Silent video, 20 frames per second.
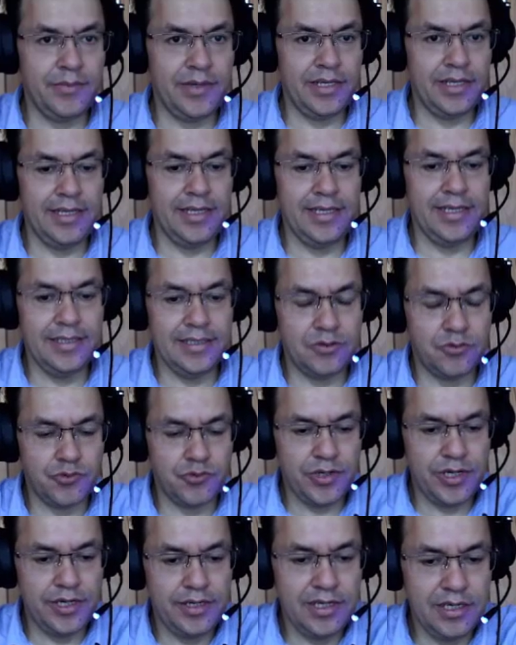my list
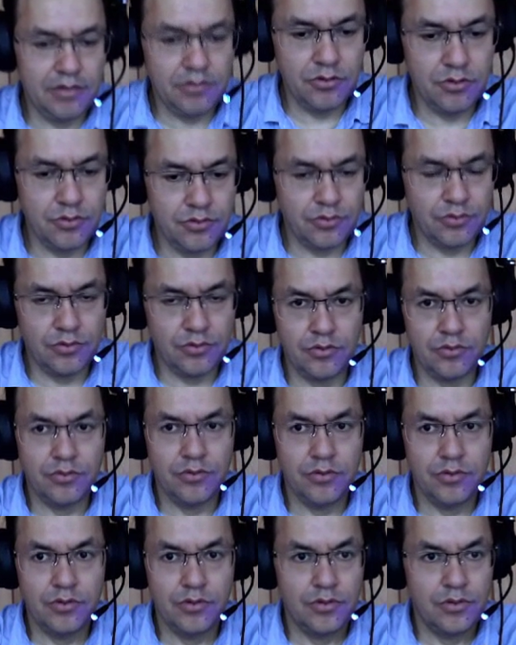right now to
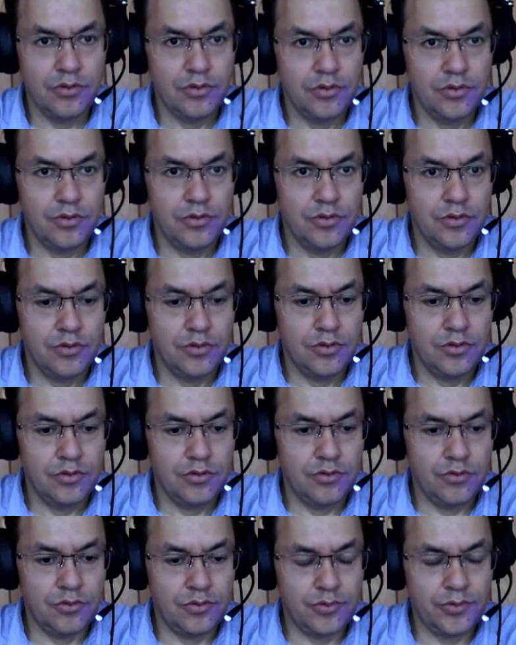
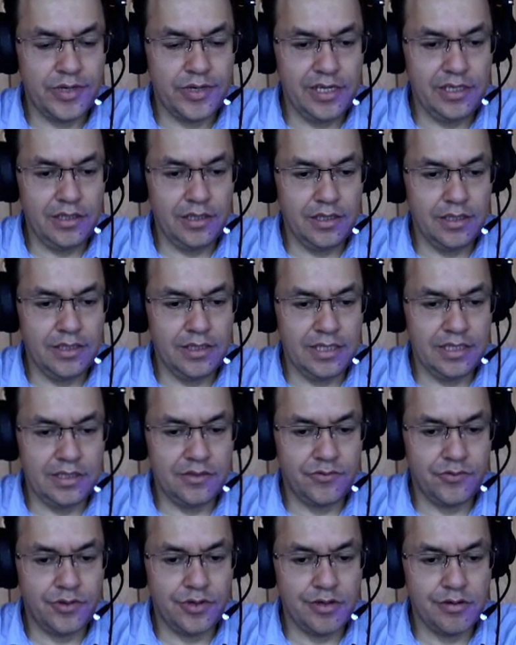write.
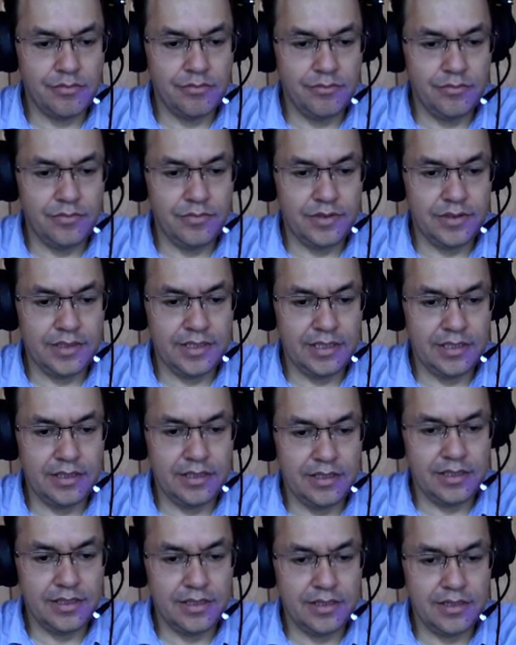That's from
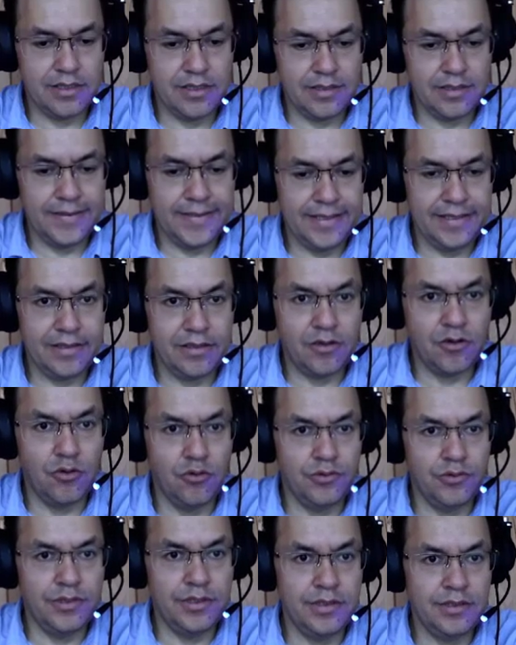Seth
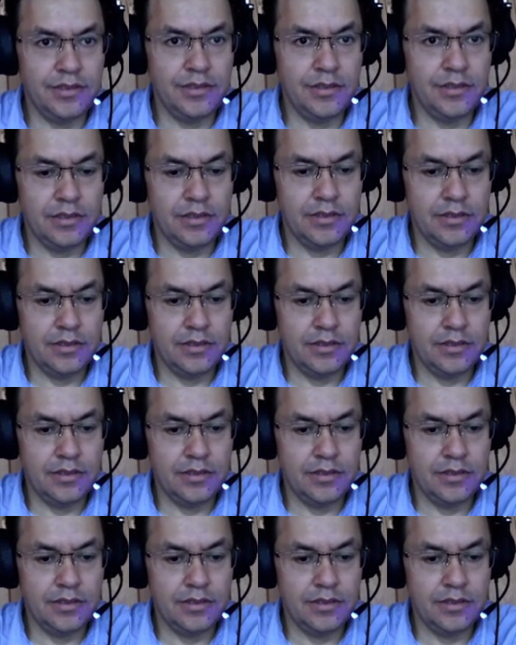Godin.